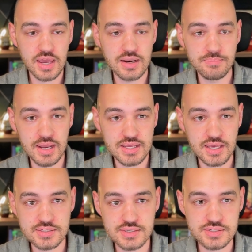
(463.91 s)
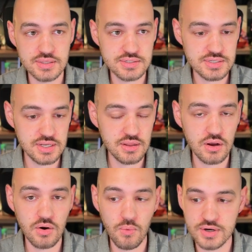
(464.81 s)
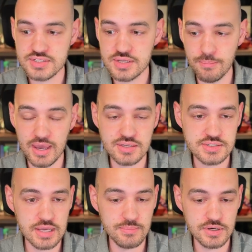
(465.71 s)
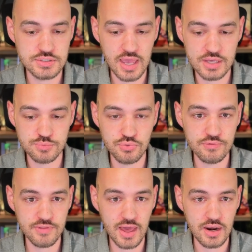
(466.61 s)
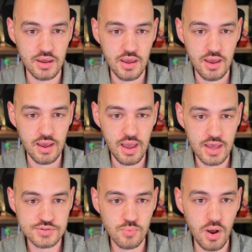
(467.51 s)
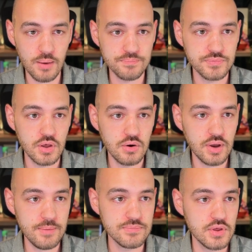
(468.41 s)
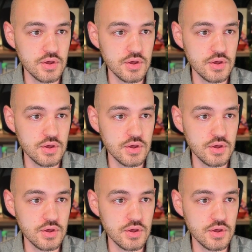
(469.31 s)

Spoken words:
And in many cases in the city, they're going to want to see a bank statement as proof of that as well. Okay.